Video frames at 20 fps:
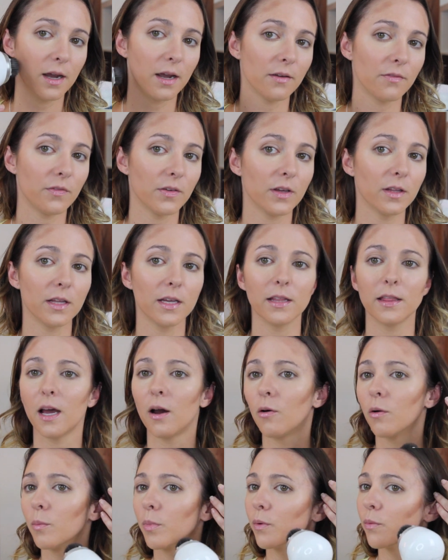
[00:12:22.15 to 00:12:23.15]
I feel like
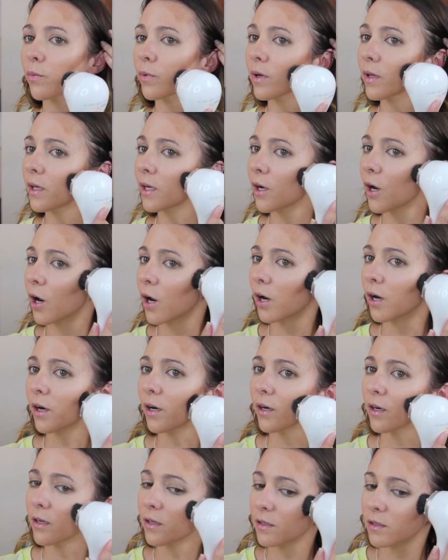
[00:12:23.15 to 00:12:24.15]
that would be really
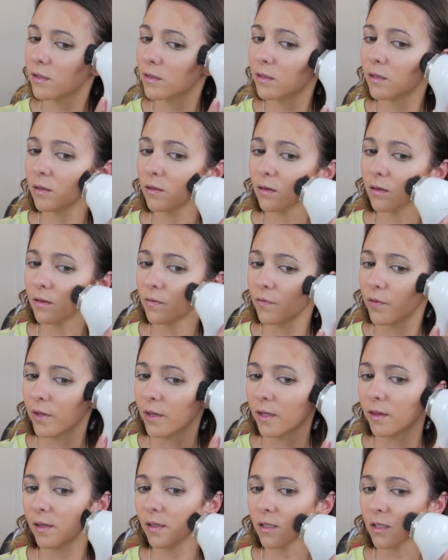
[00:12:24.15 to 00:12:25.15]
hard to
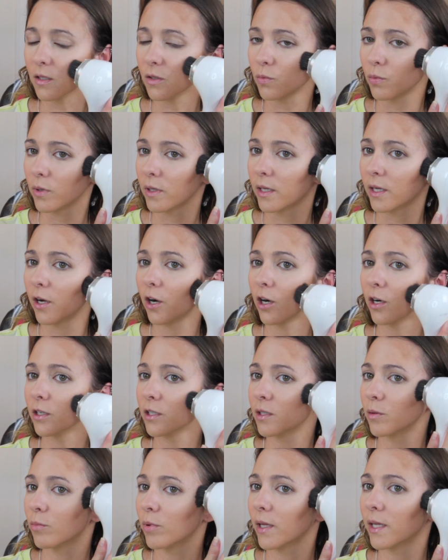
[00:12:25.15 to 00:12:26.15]
feel like this is really
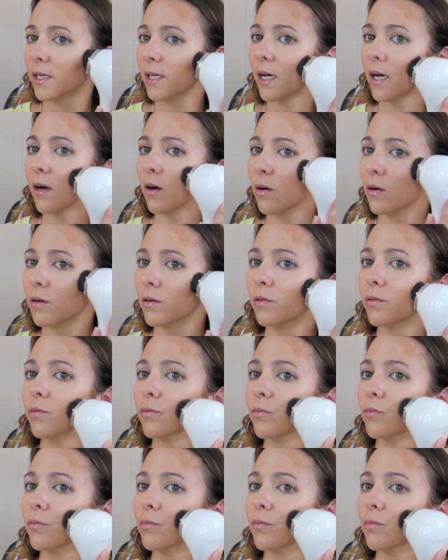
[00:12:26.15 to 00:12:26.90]
hard to blend out.